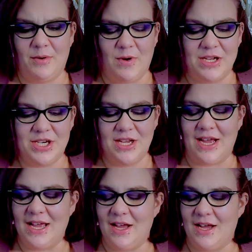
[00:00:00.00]
watching
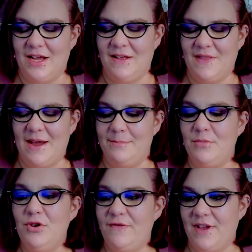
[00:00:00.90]
that
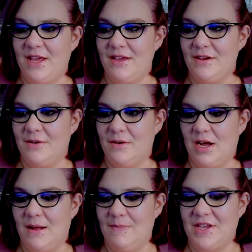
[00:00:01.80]
movie
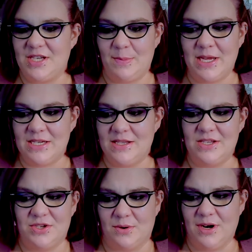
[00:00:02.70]
that depicted the
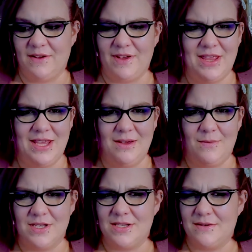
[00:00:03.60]
story of, I think it was